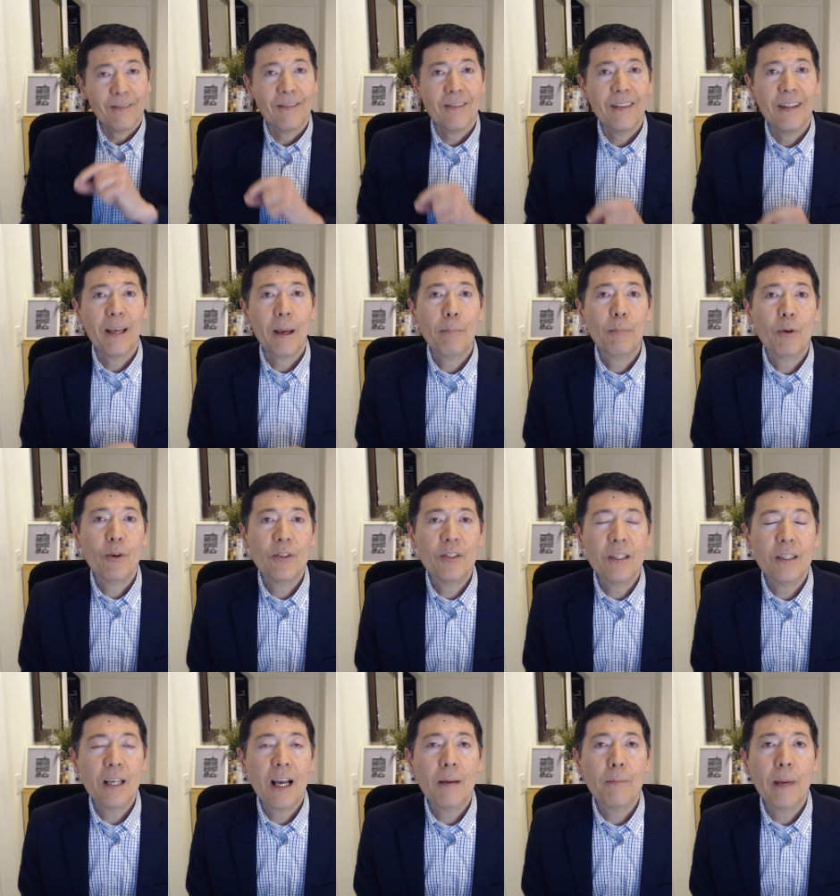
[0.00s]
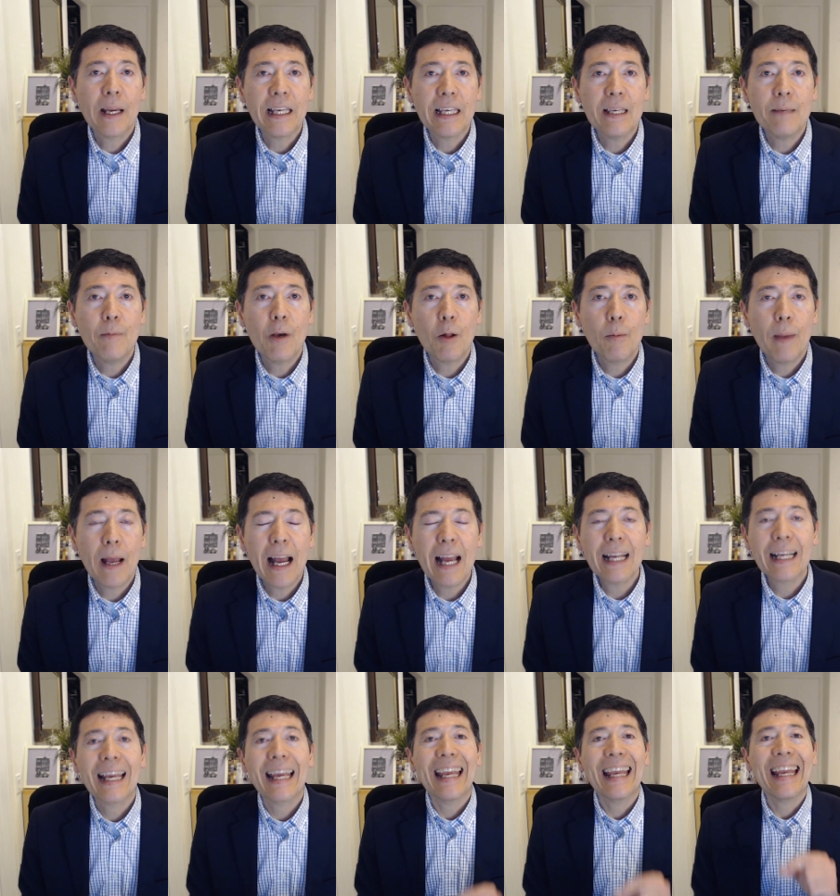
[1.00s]
that person got my email
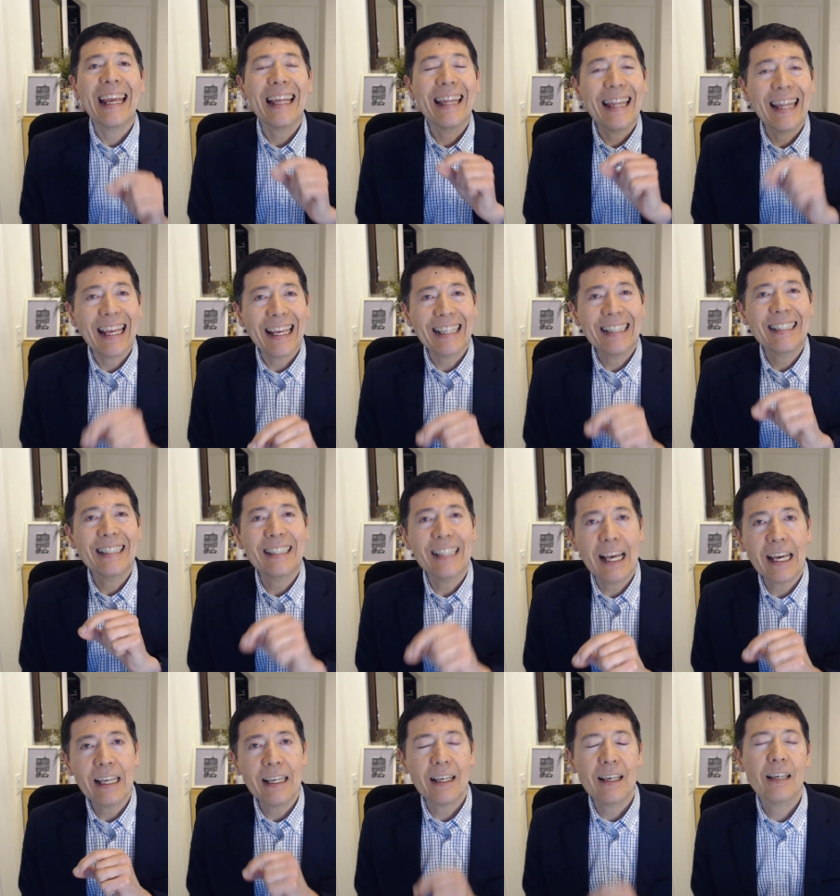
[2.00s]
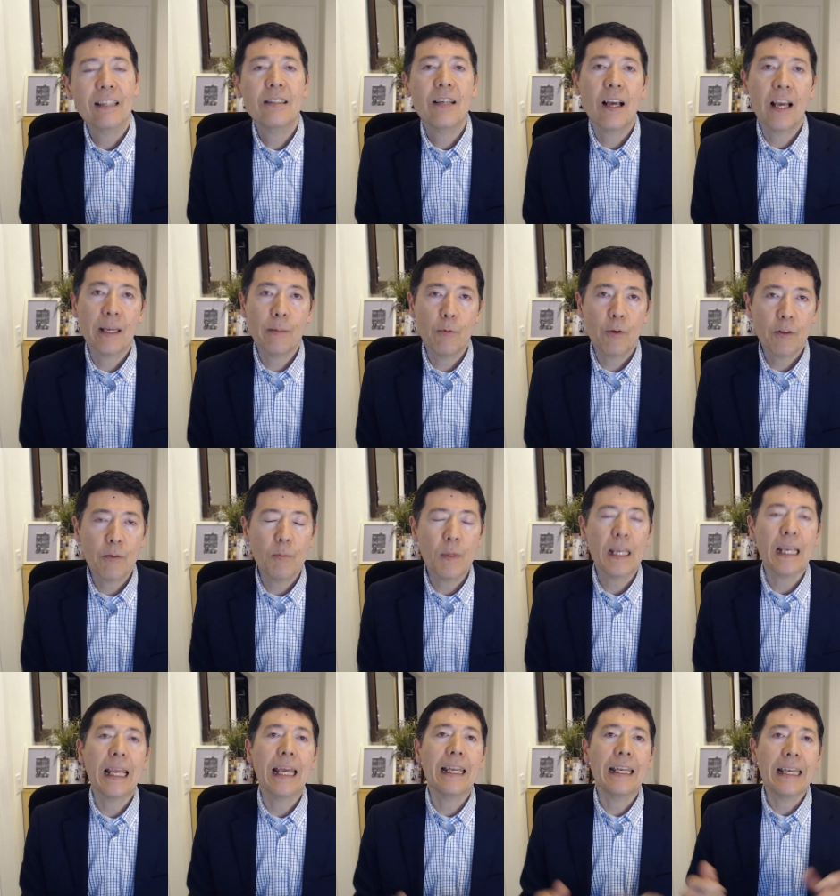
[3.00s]
back and they set a time with
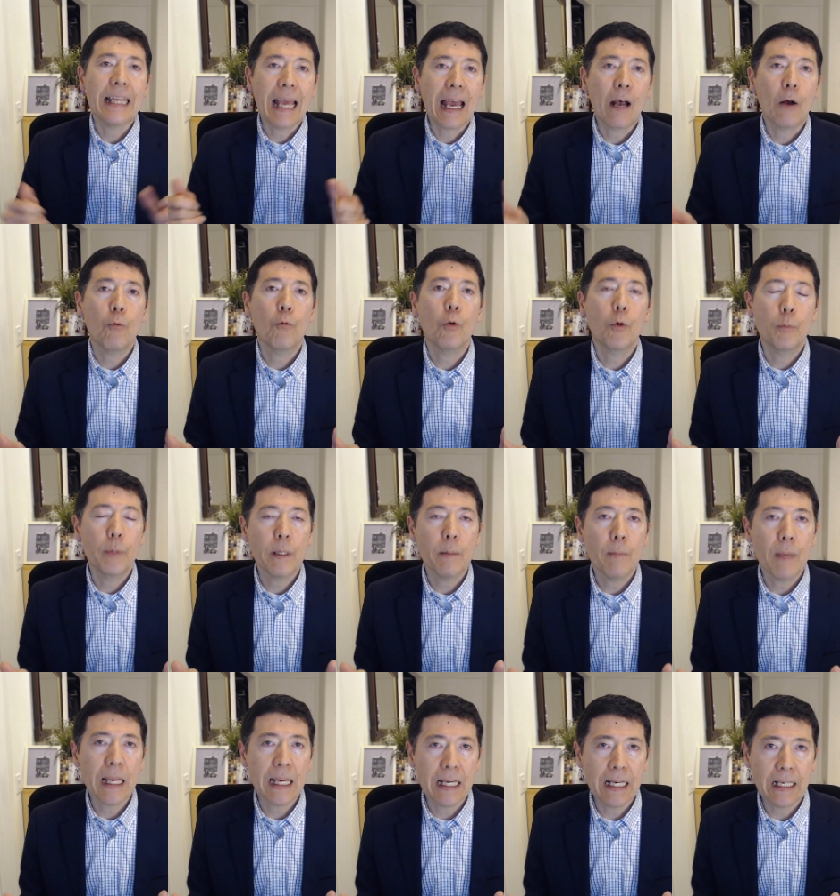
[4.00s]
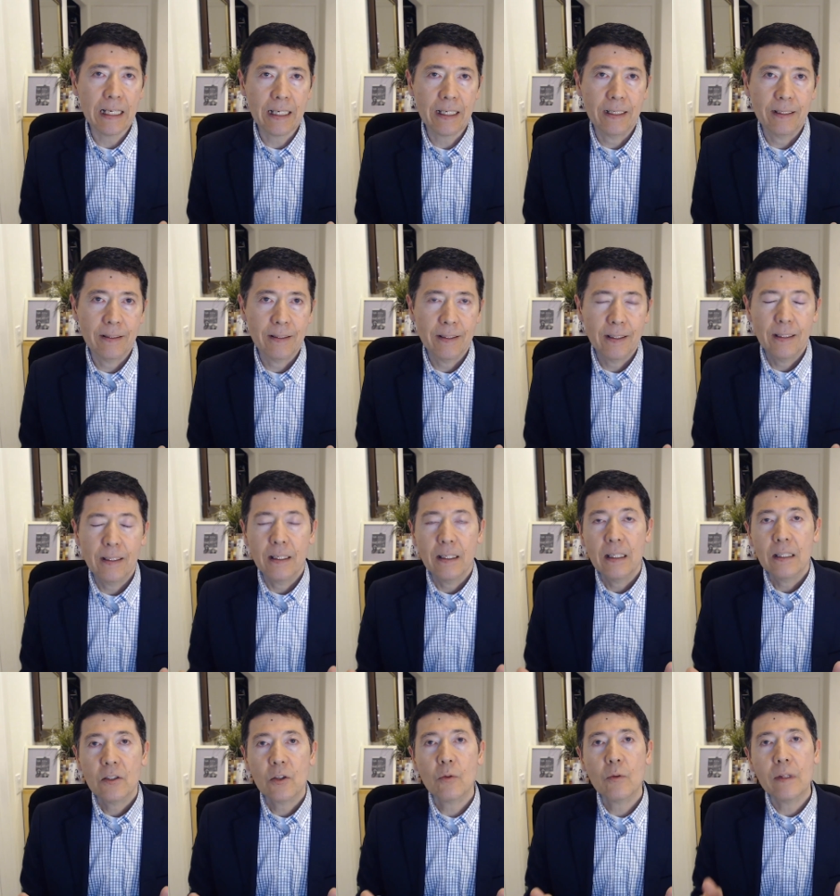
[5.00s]
me, and now we'll be meeting.
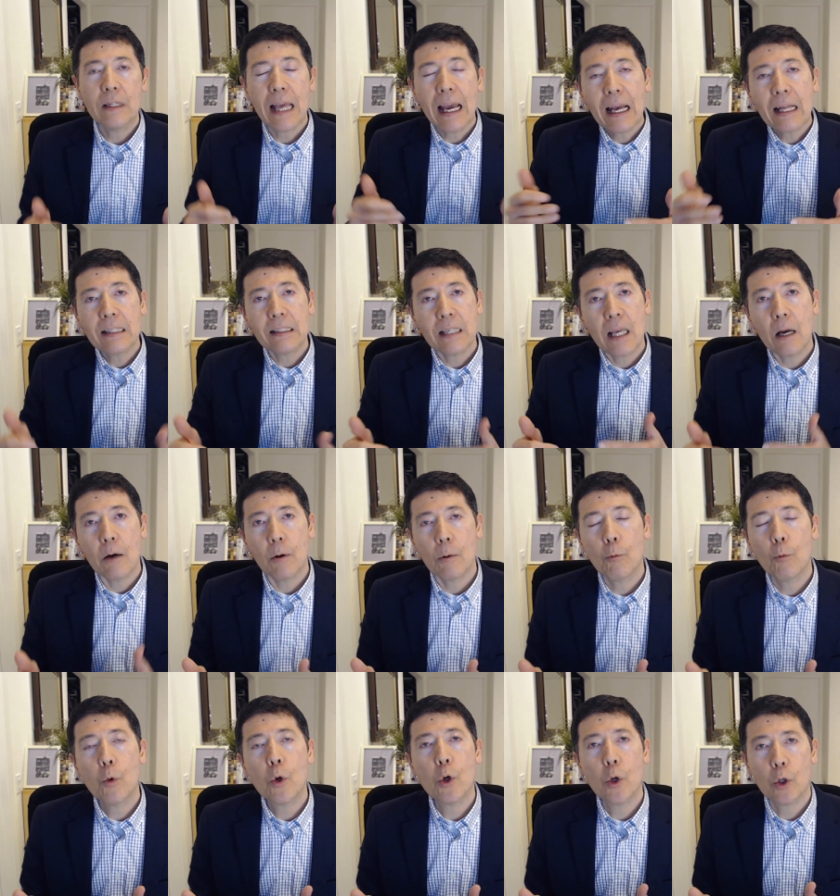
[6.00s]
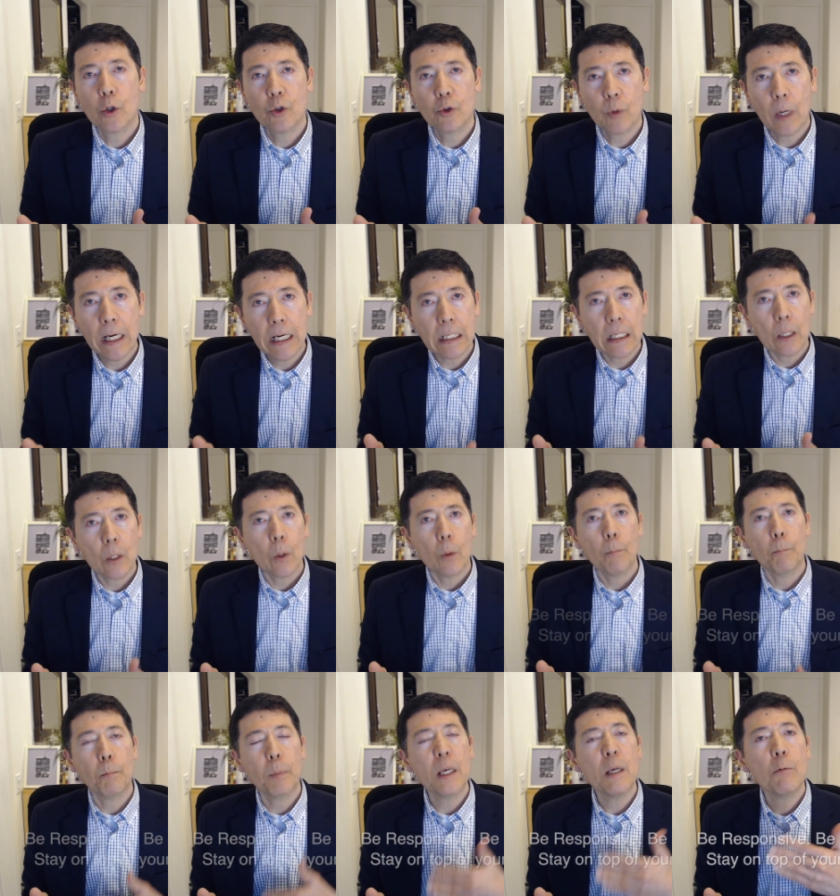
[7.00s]
So that's how it works, right?
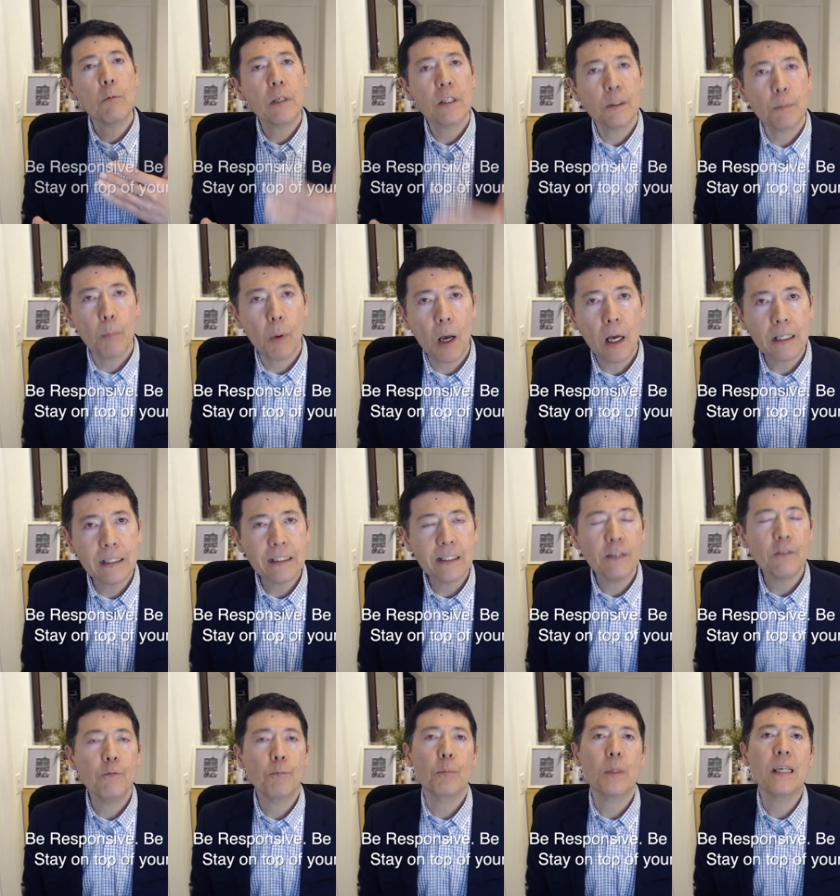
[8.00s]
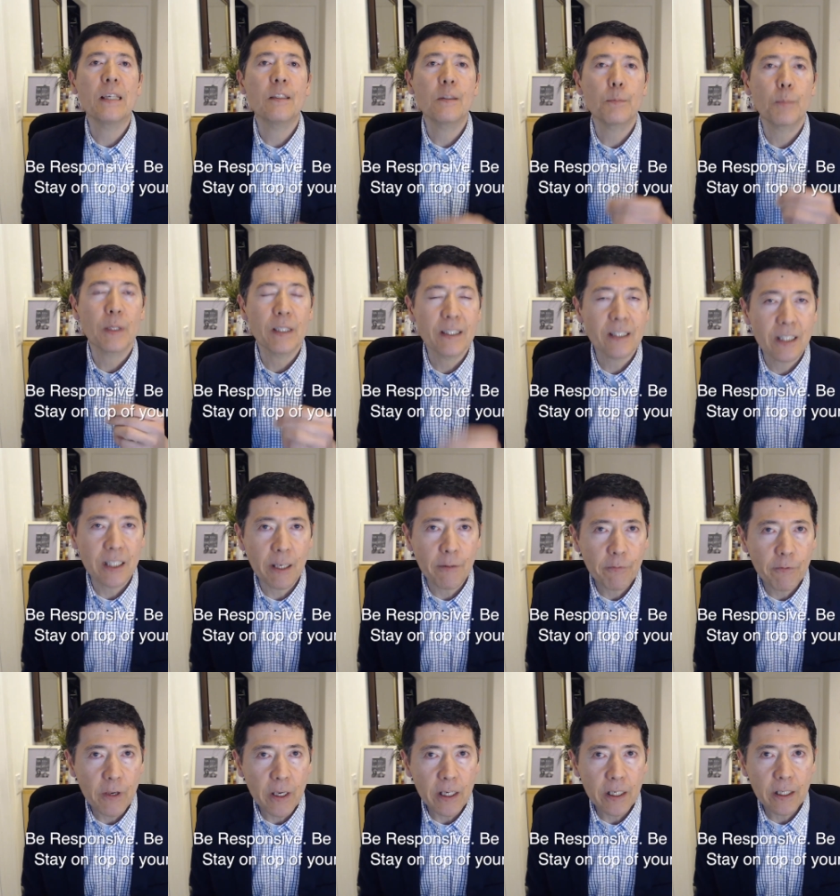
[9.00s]
Be responsive, be
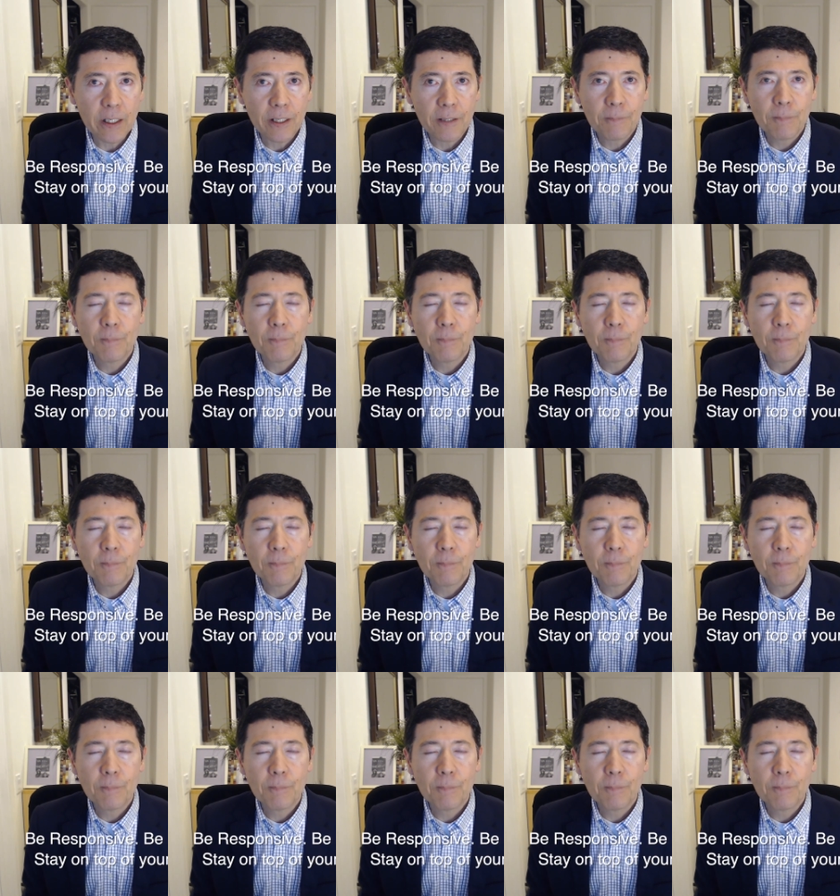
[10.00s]
specific,